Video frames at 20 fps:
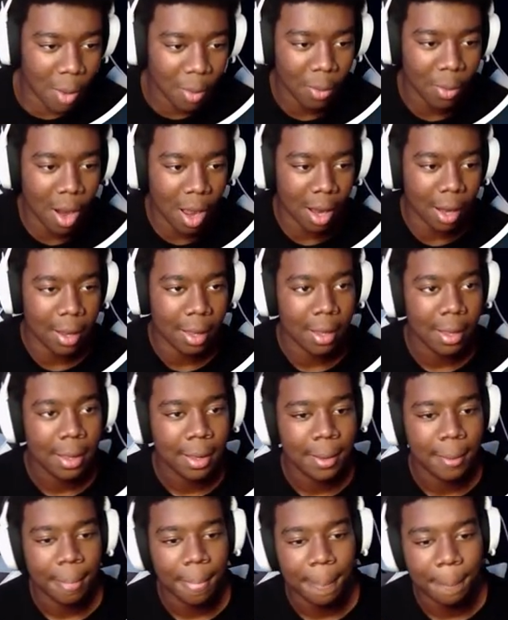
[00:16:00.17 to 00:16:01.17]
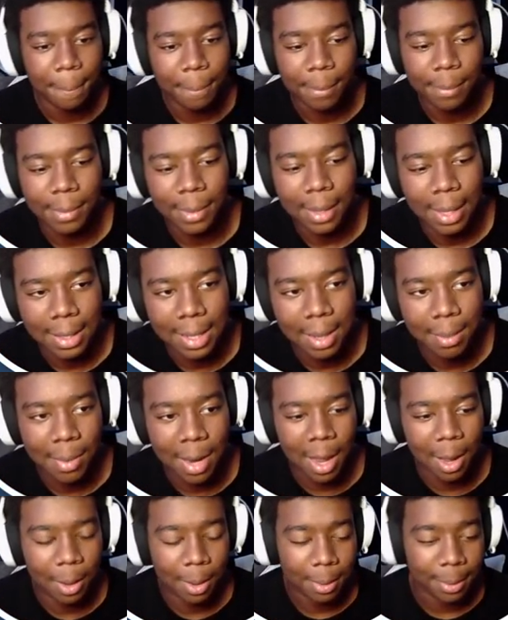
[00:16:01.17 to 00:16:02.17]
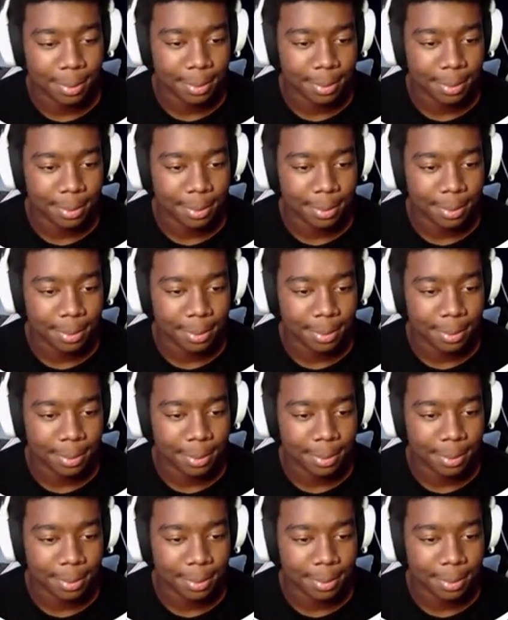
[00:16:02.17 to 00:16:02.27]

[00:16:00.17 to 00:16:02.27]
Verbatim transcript: with rock. Except now.